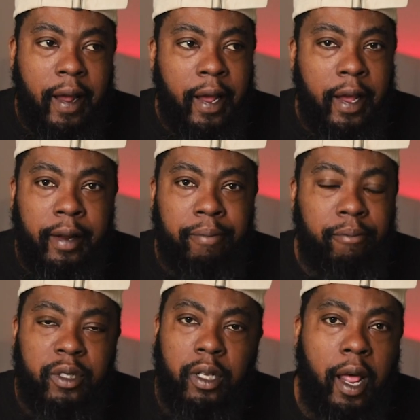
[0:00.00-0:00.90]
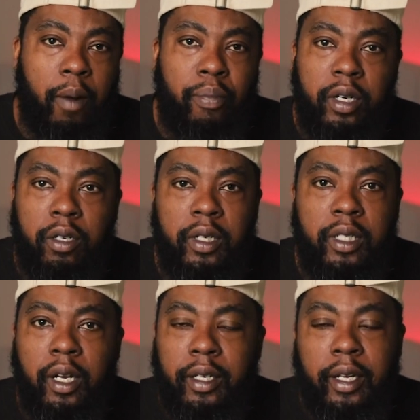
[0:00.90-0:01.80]
And it's a lot of pressure on
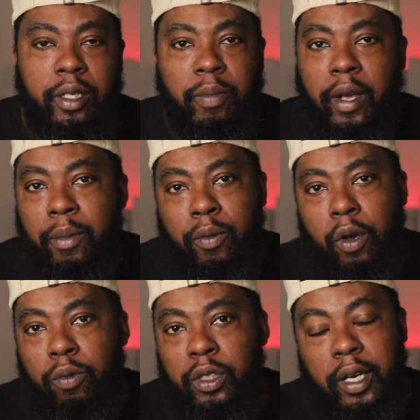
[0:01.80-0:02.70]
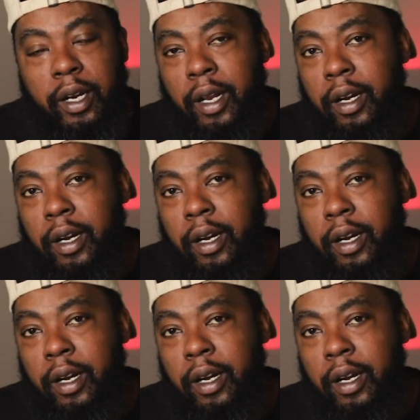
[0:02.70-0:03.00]
these young kids, man. But we just got to,